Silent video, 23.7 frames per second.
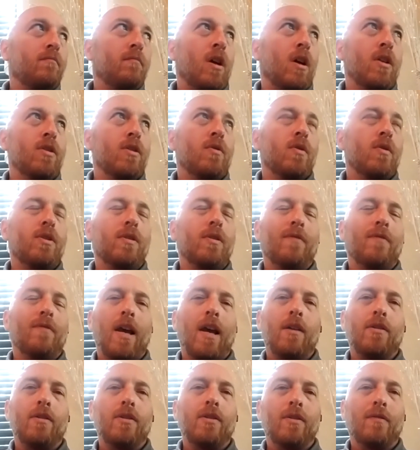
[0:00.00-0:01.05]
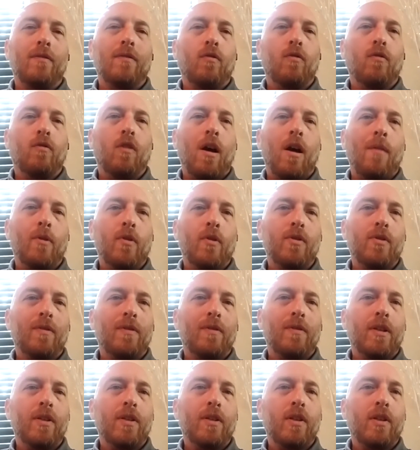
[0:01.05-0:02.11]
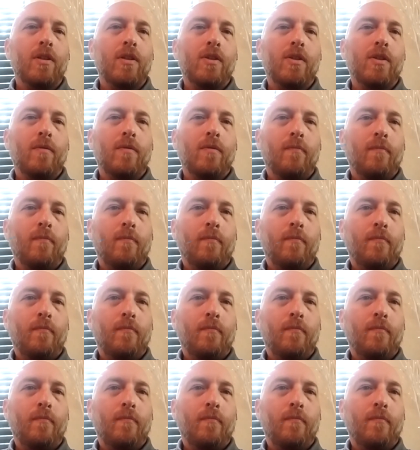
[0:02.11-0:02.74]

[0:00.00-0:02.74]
hundreds of thousands of kilometers of distance.